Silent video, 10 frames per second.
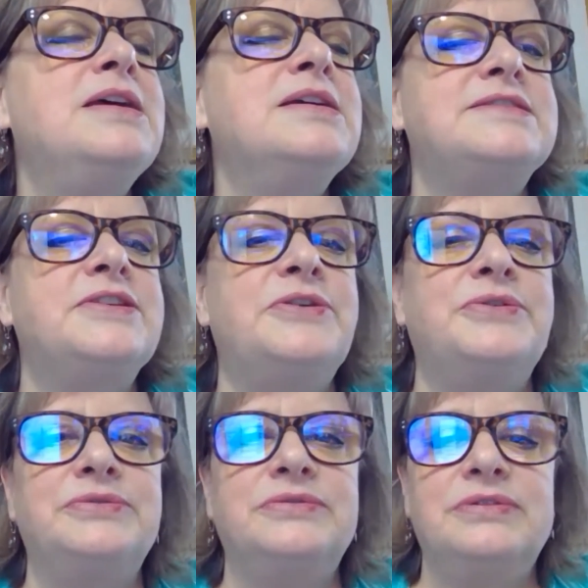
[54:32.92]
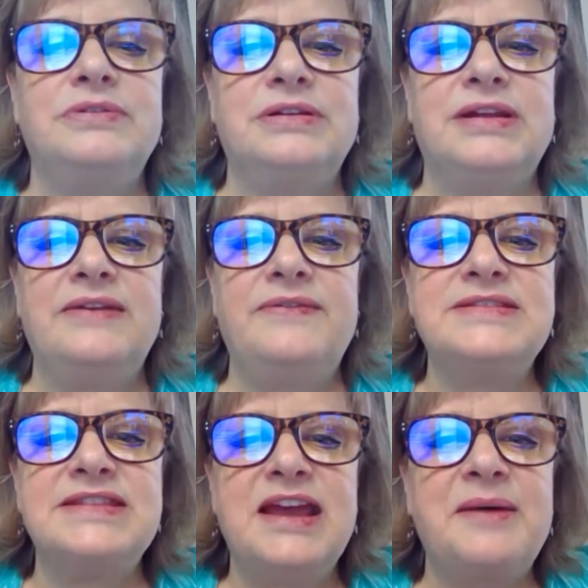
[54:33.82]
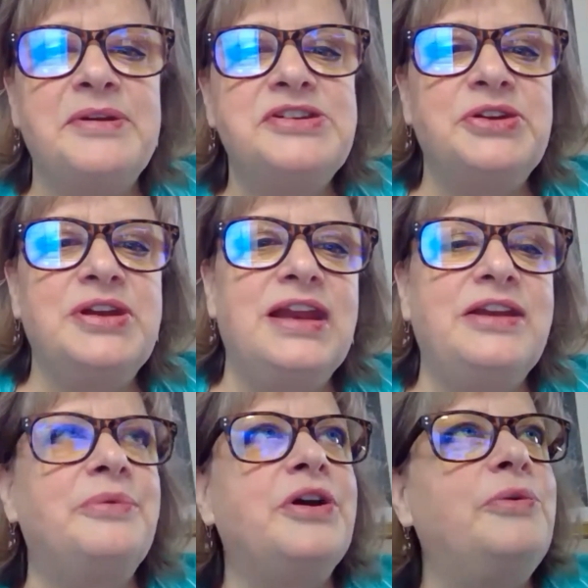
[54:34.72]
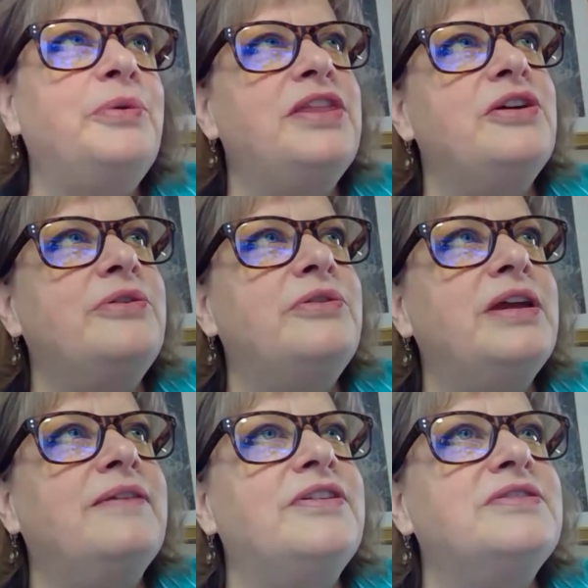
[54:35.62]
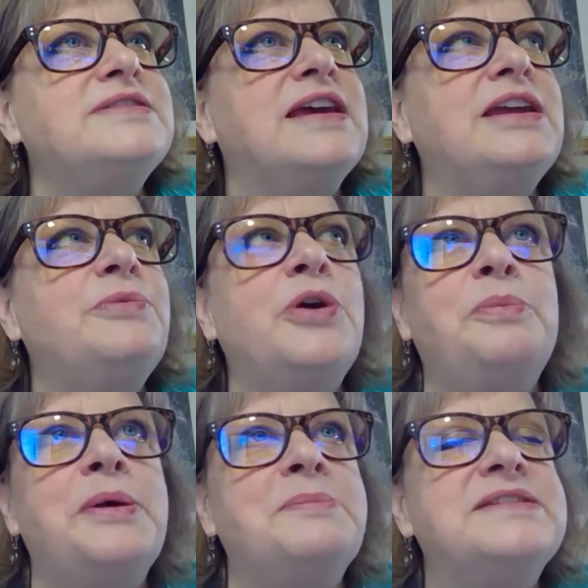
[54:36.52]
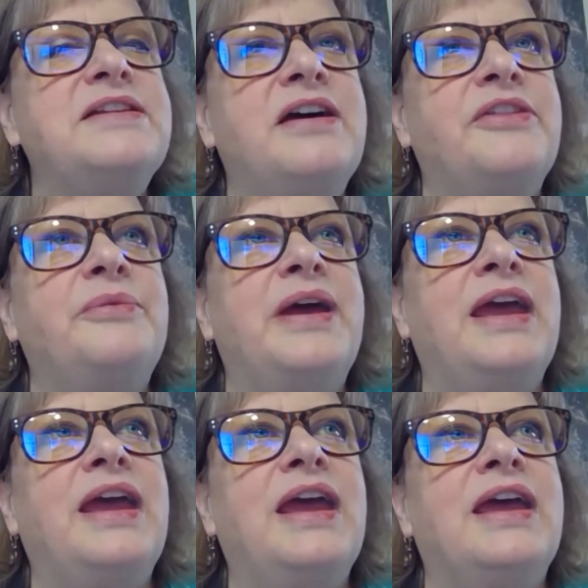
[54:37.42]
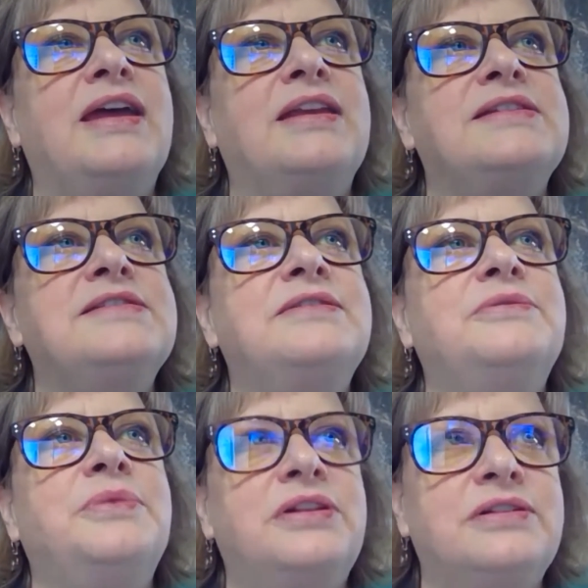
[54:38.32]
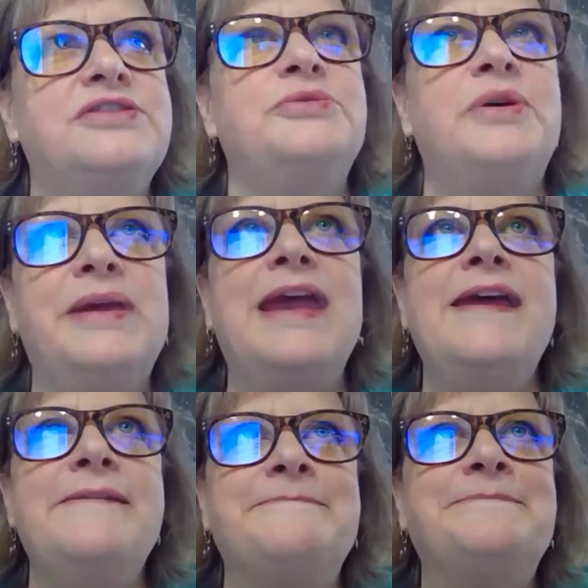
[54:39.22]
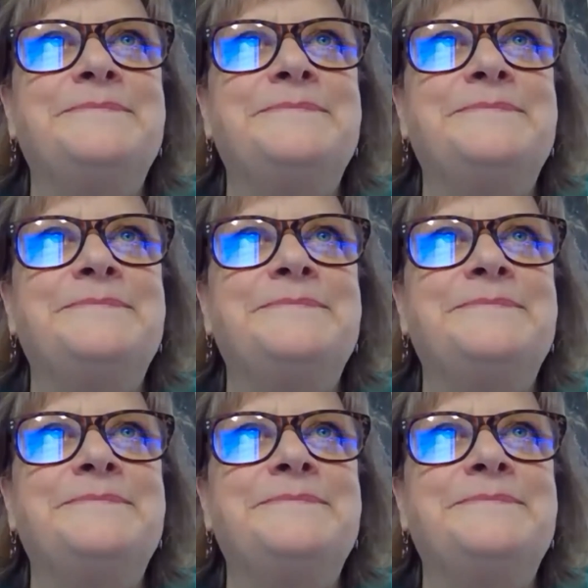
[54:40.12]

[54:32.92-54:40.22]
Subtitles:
So give us the opportunity to work with you if there's any road bumps along the way, and we'll do what we can.